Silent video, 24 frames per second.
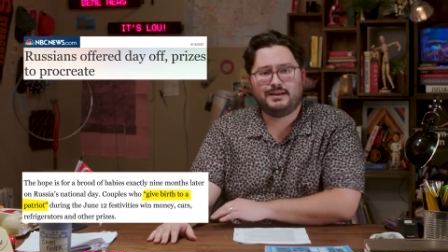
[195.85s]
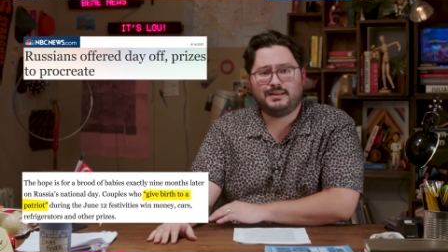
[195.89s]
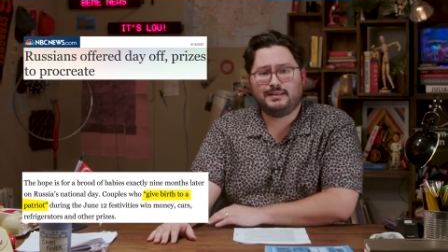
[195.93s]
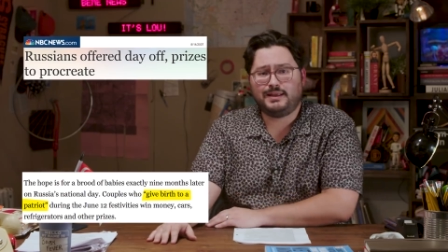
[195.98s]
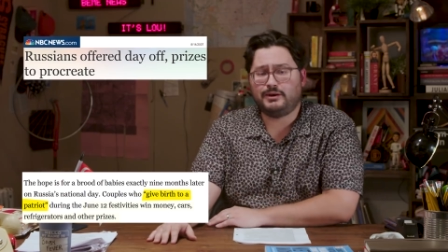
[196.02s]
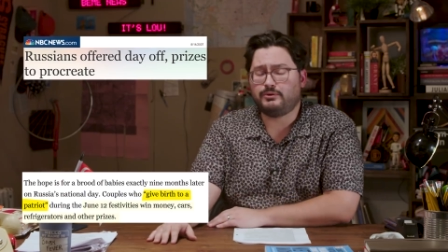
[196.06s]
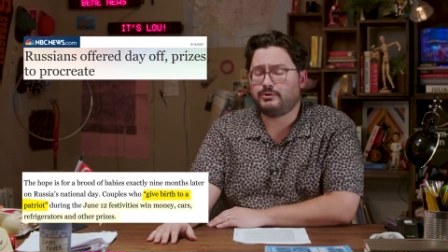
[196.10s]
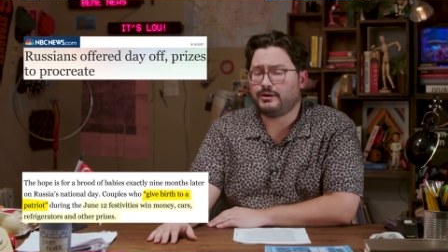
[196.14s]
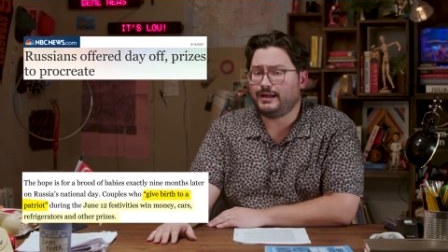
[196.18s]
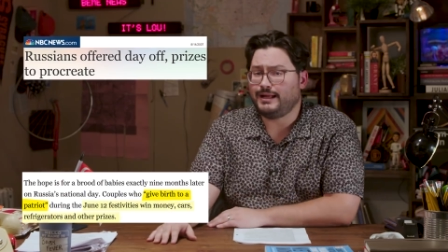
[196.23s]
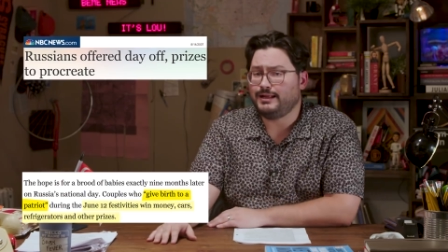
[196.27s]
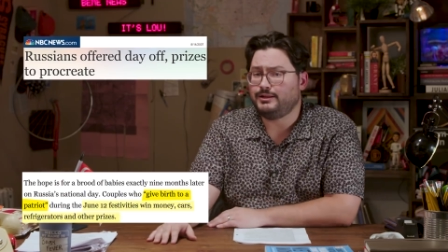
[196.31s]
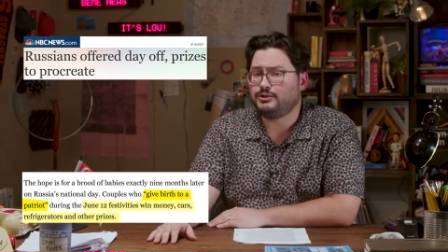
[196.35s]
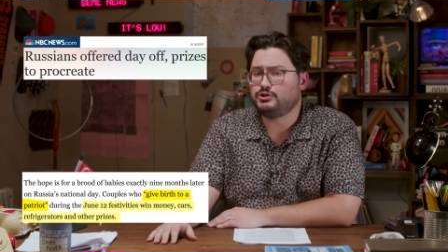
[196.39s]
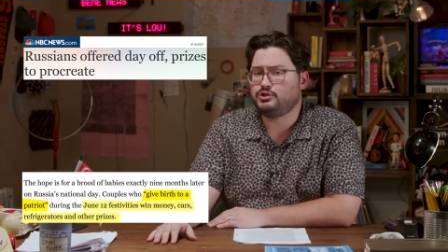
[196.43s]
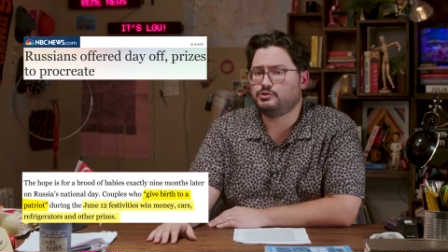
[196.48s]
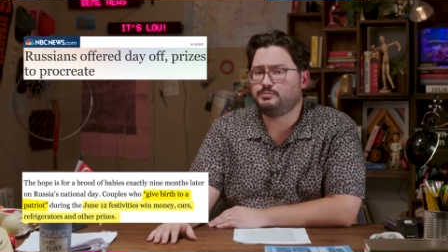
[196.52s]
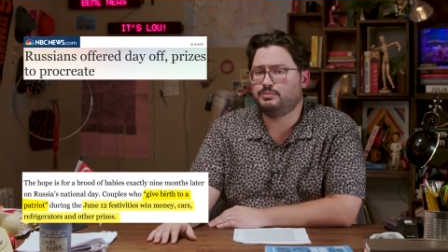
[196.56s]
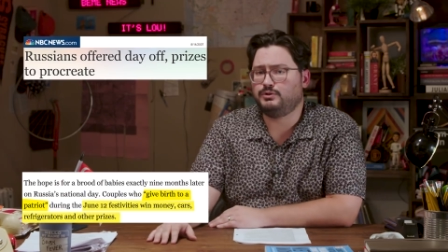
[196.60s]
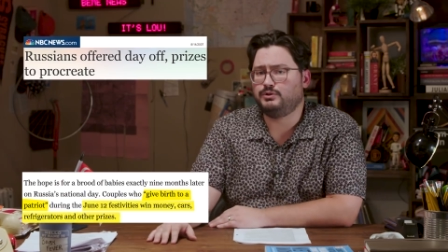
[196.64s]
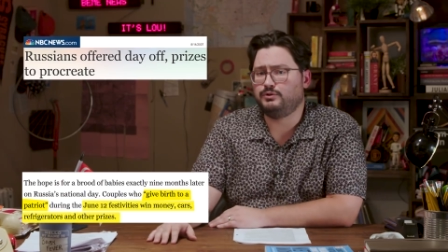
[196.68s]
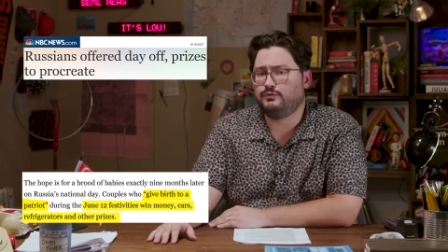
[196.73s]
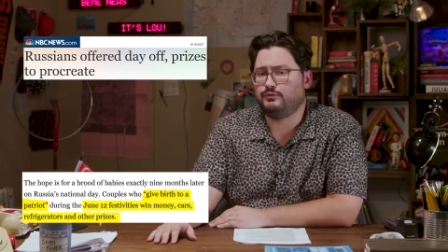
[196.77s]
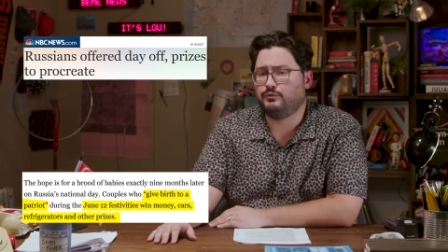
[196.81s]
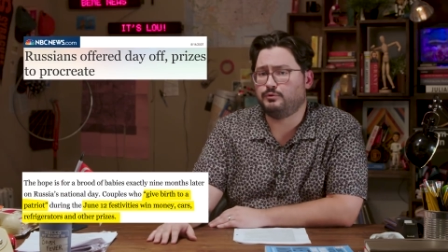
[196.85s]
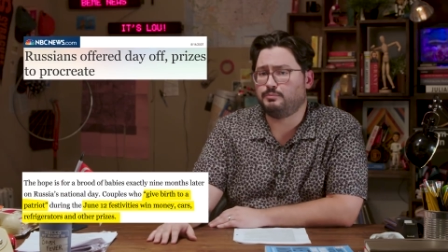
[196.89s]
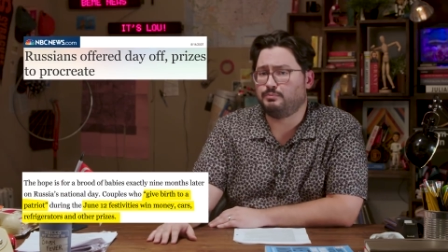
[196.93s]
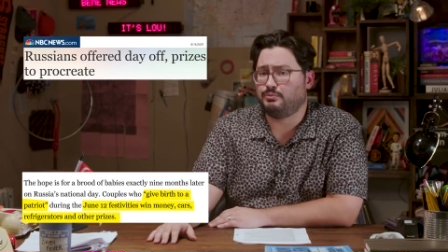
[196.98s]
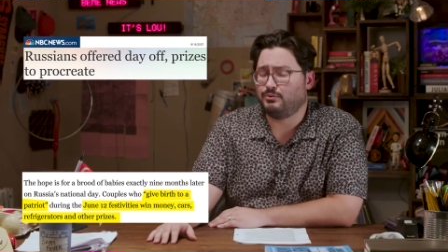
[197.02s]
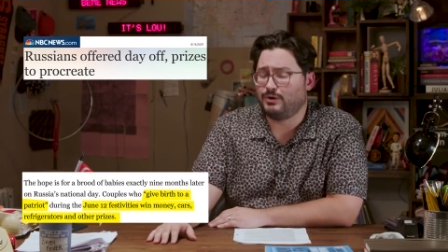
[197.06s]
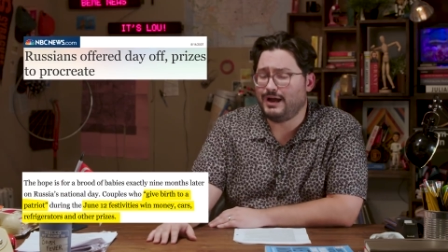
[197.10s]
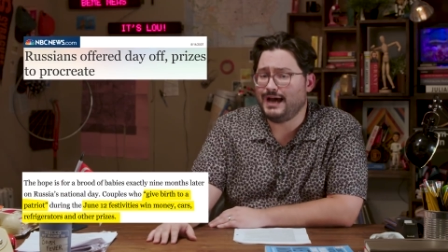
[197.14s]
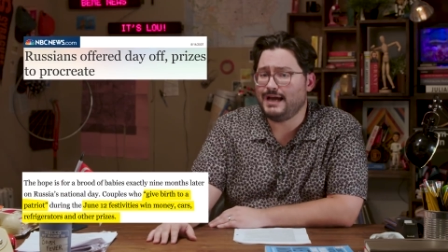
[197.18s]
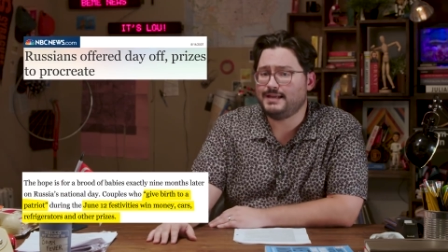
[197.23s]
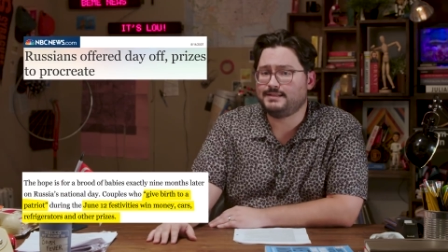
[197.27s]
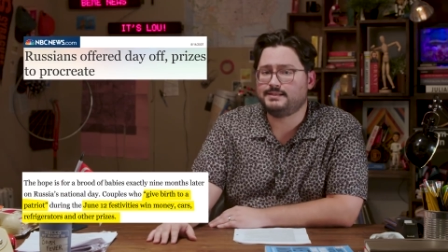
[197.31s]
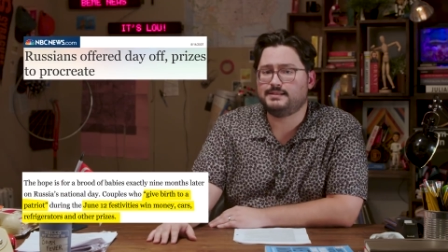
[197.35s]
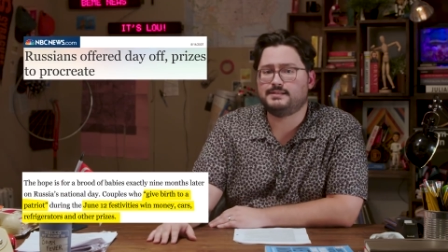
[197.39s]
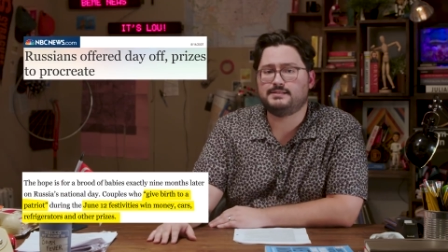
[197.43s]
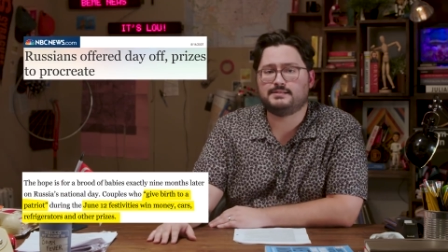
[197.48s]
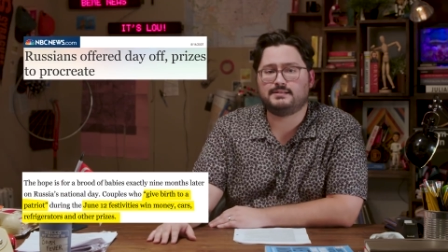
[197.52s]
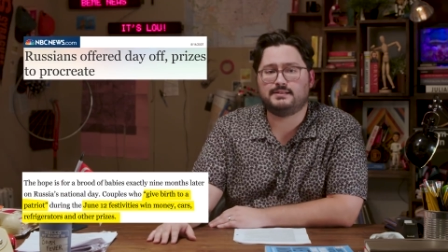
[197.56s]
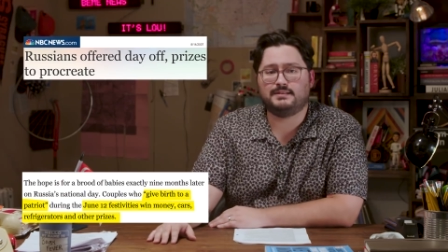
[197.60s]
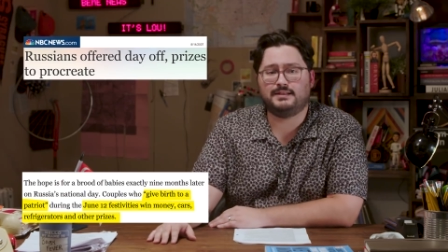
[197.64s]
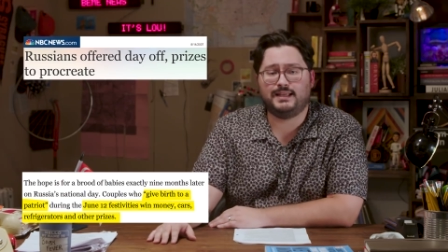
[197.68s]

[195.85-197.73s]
they were eligible for prizes